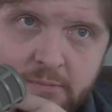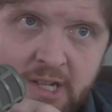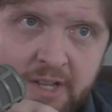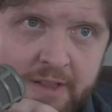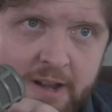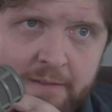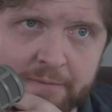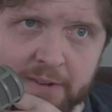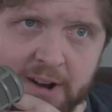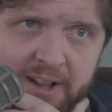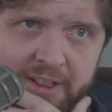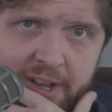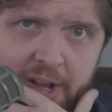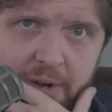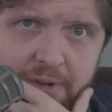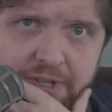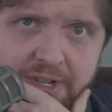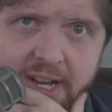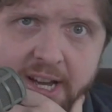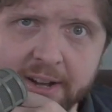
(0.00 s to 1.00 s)
and then it finally
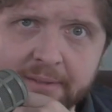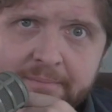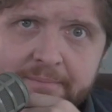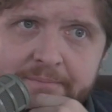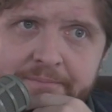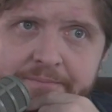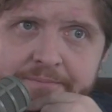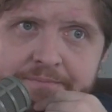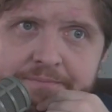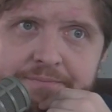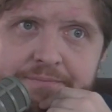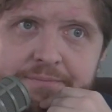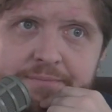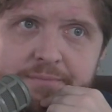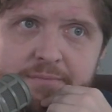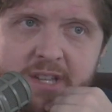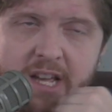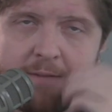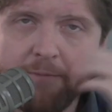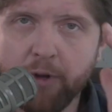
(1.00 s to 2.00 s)
goes down.
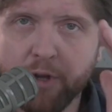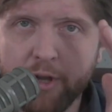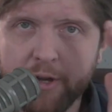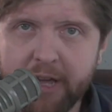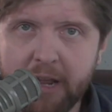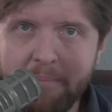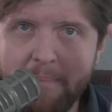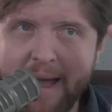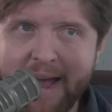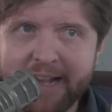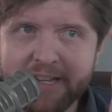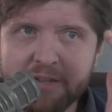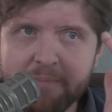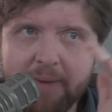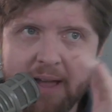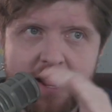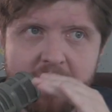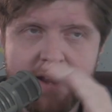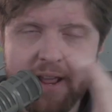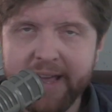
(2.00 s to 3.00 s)
And if you look at mask
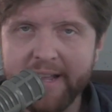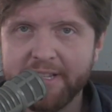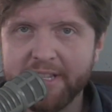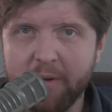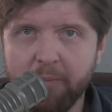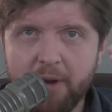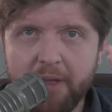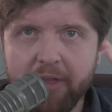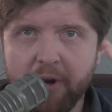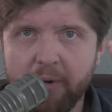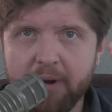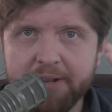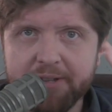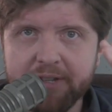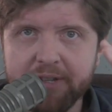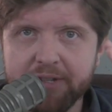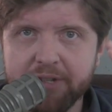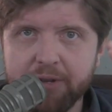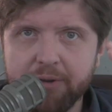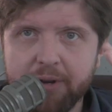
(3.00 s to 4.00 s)
mandates and when they're
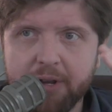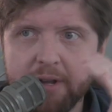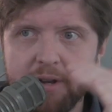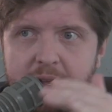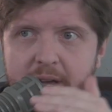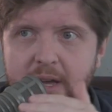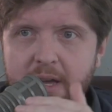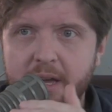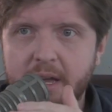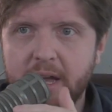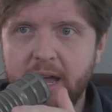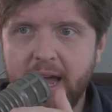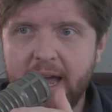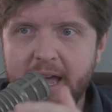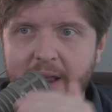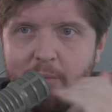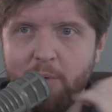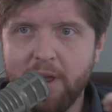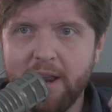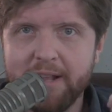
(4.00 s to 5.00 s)
instituted
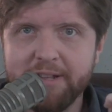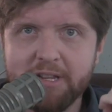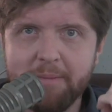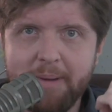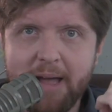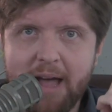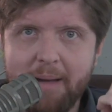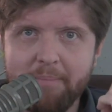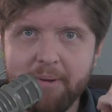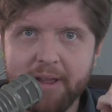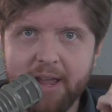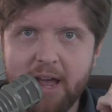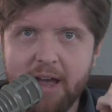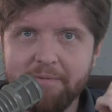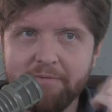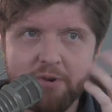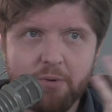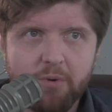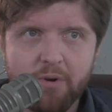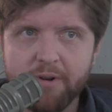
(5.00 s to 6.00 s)
and what ends up happening
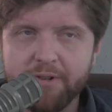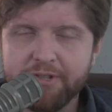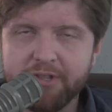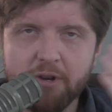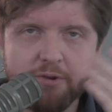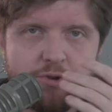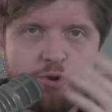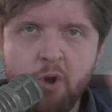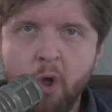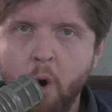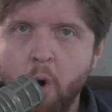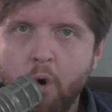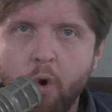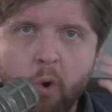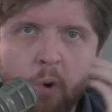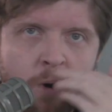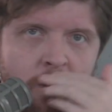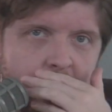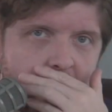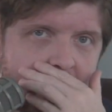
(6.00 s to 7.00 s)
afterwards, there's no
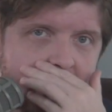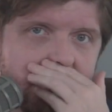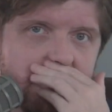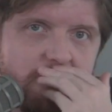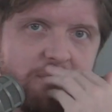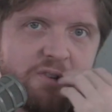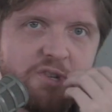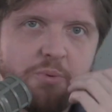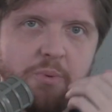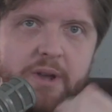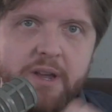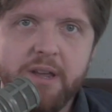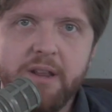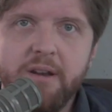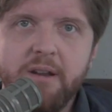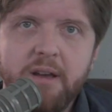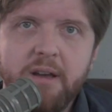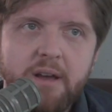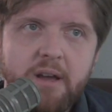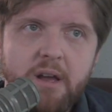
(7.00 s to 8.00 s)
correlation
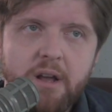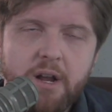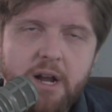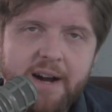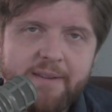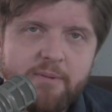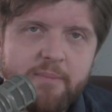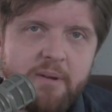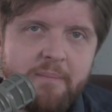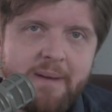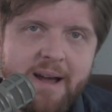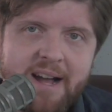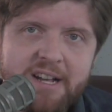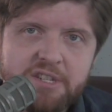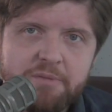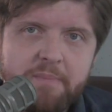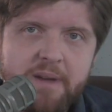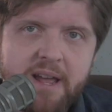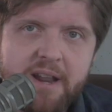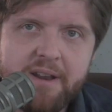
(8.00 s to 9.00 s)
between government
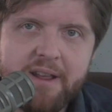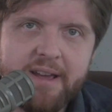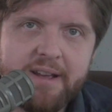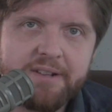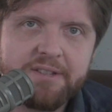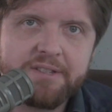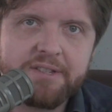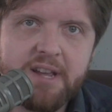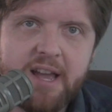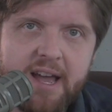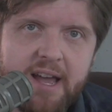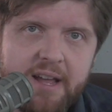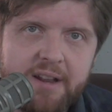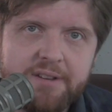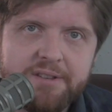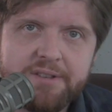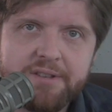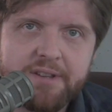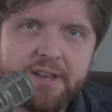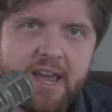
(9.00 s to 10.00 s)
mask mandates
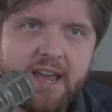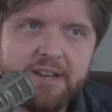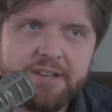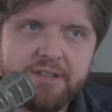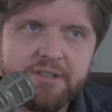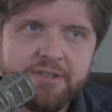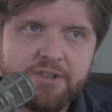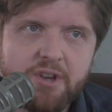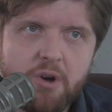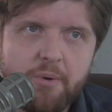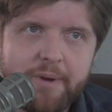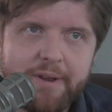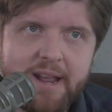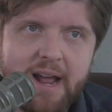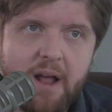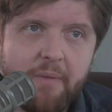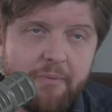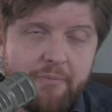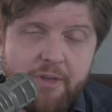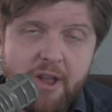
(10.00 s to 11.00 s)
and cases going
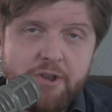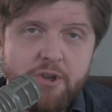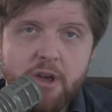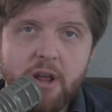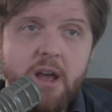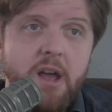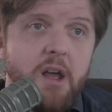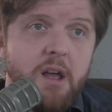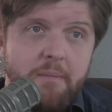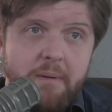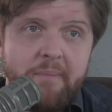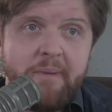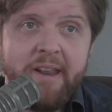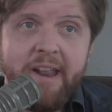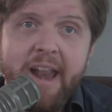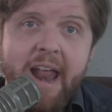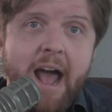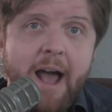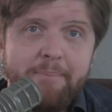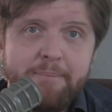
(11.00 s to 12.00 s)
down. That you can, I mean,
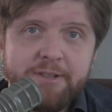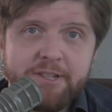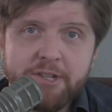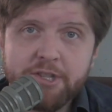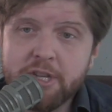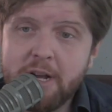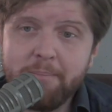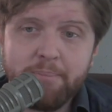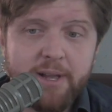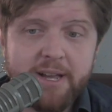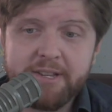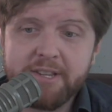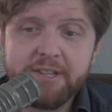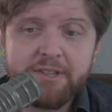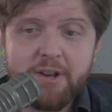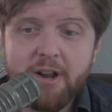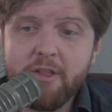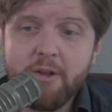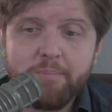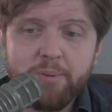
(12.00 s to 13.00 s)
it happens in some places,
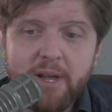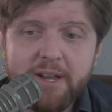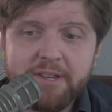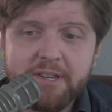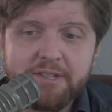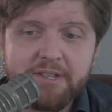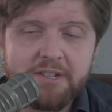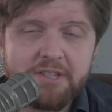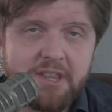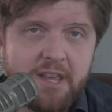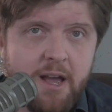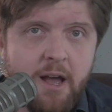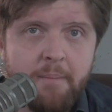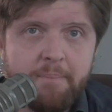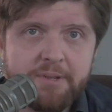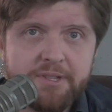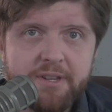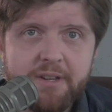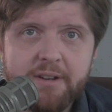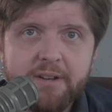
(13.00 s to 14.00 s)
in other places, it's the
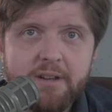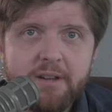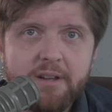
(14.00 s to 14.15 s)
opposite.